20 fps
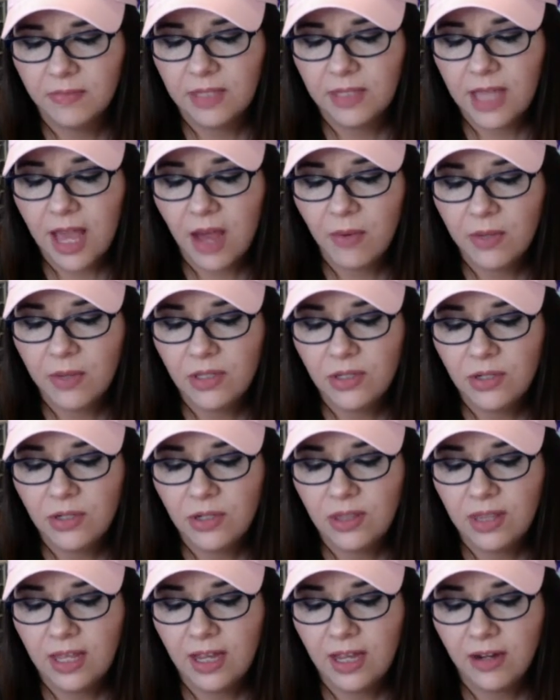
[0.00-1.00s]
Gowan
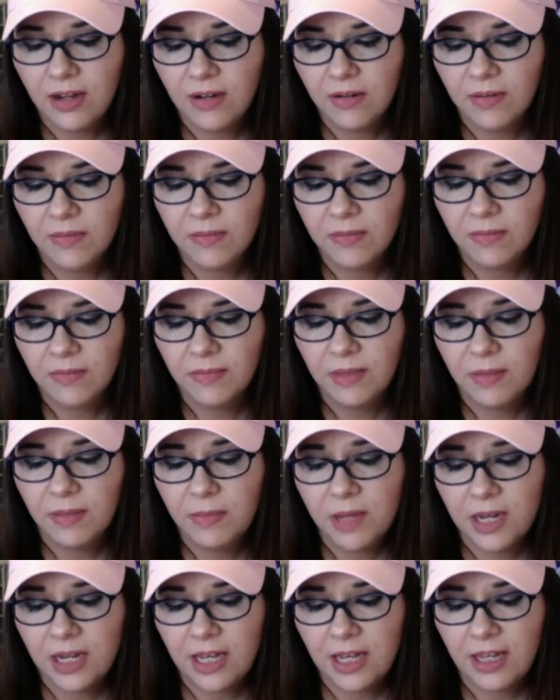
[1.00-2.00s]
stood there, the
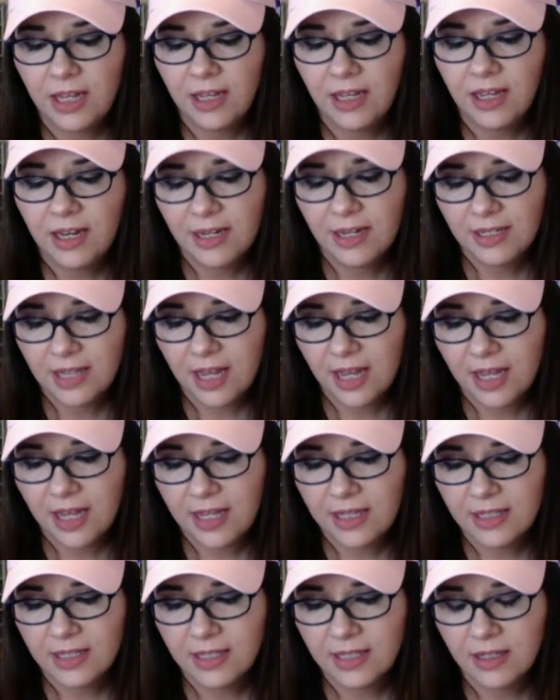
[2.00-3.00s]
bunny in his
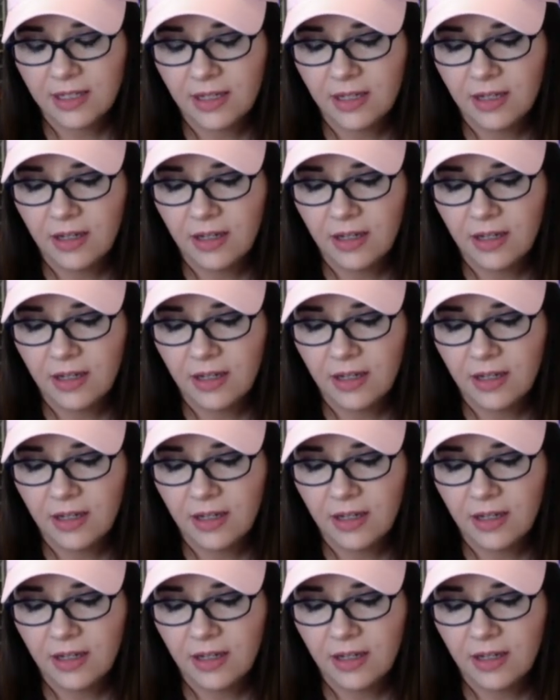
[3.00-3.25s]
hands,